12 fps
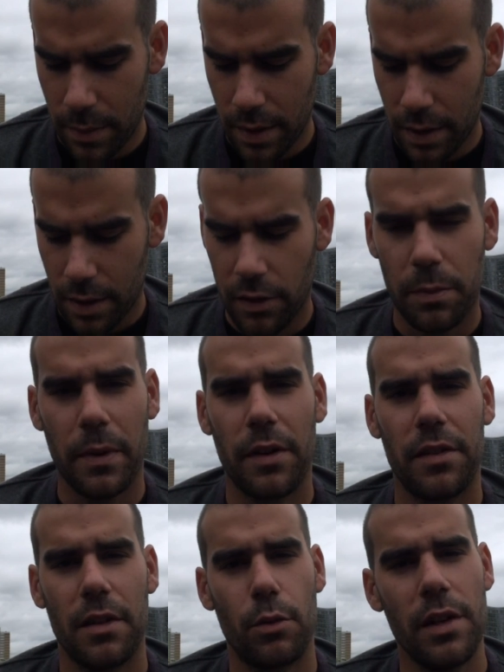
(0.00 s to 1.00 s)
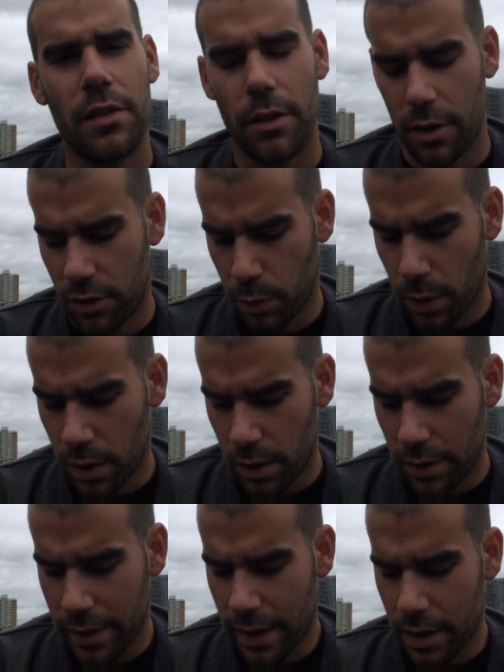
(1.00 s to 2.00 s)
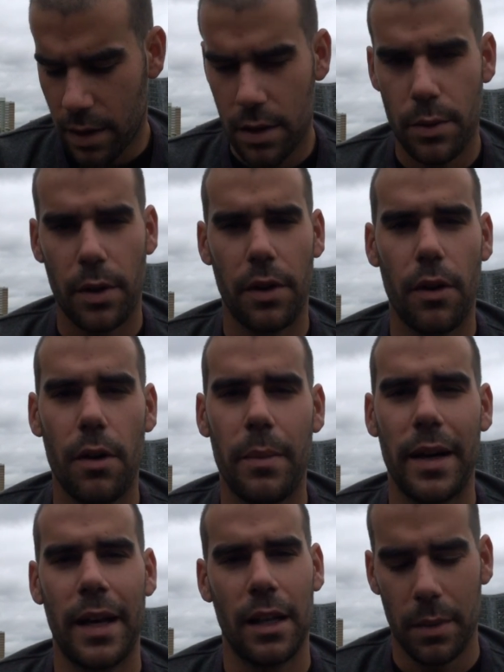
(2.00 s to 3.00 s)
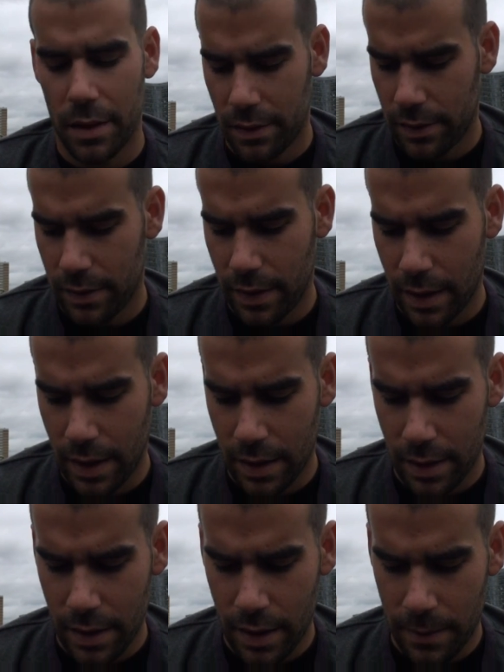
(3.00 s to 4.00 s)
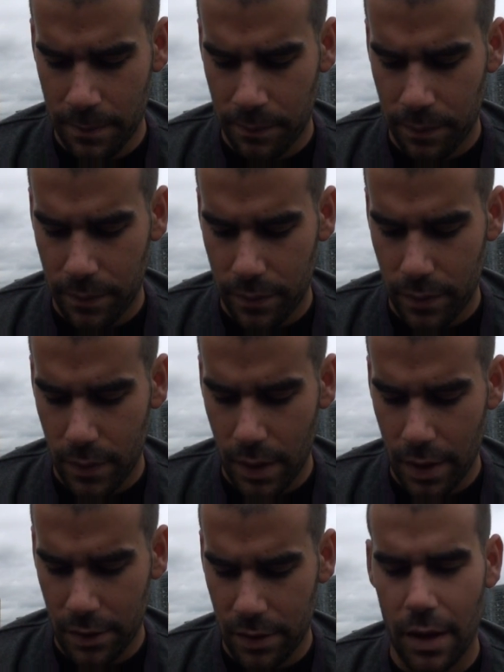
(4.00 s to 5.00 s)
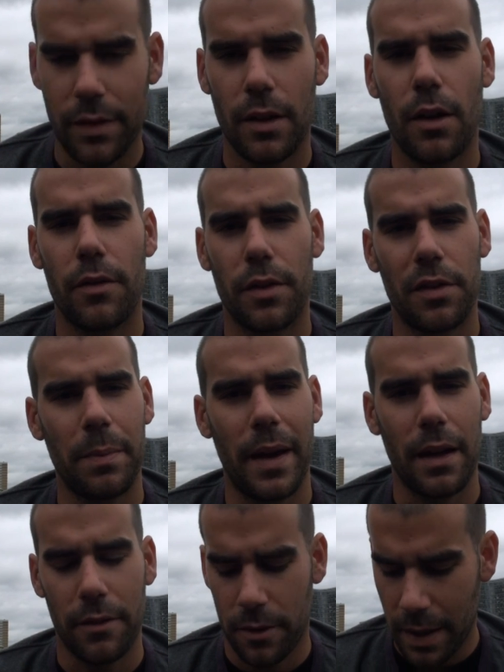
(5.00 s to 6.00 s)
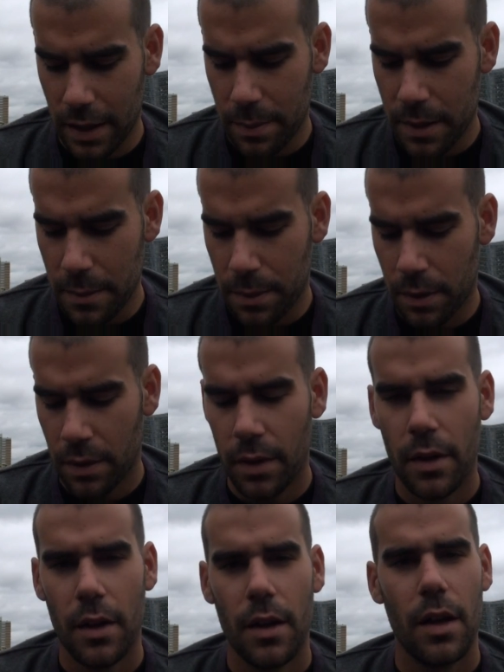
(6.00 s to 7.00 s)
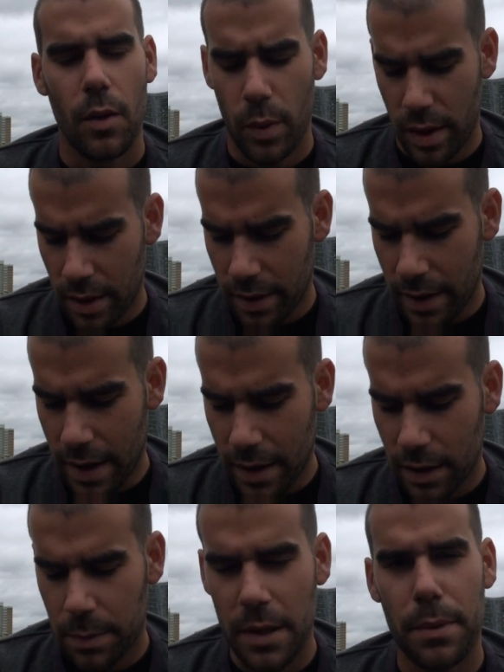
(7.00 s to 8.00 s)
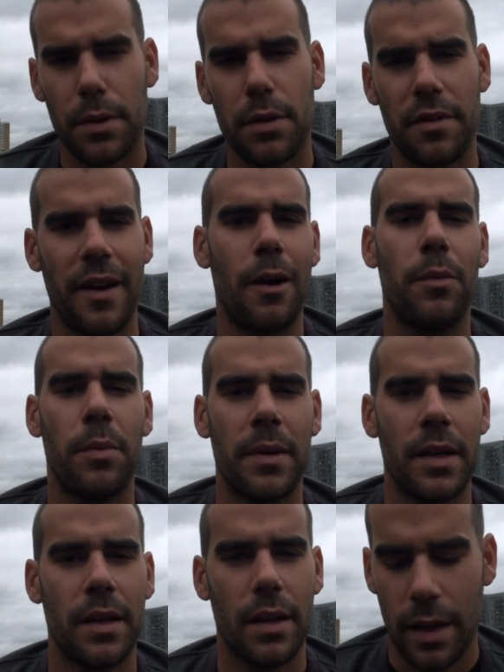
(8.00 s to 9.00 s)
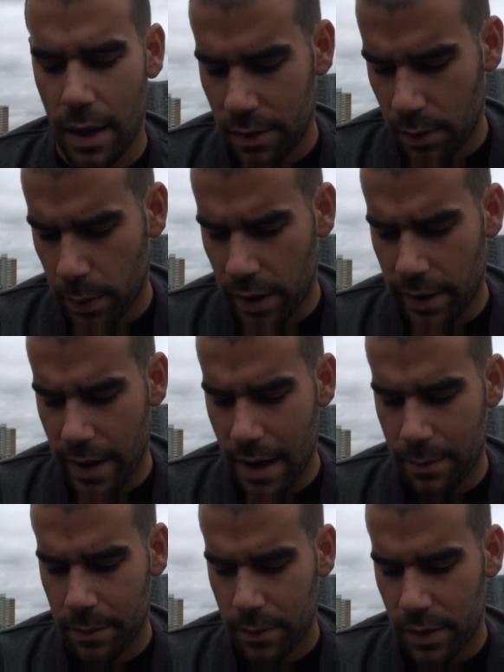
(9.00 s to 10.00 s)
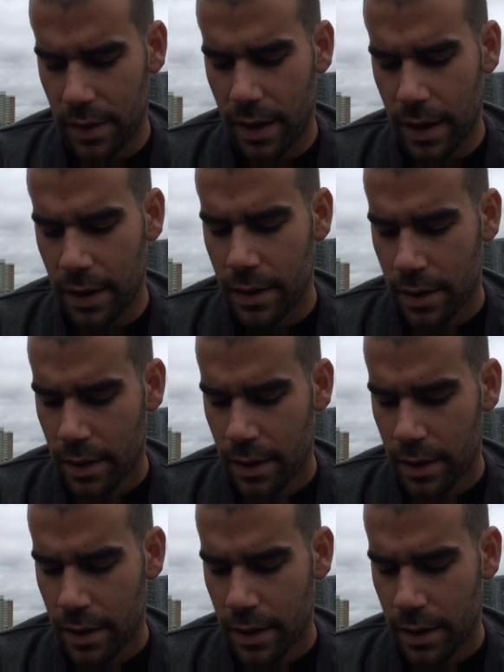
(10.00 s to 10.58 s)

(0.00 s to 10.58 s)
the conspiracy research world that you are not my enemies, and I still have a lot of respect for many people within that, and the people who have helped me get to where I am today,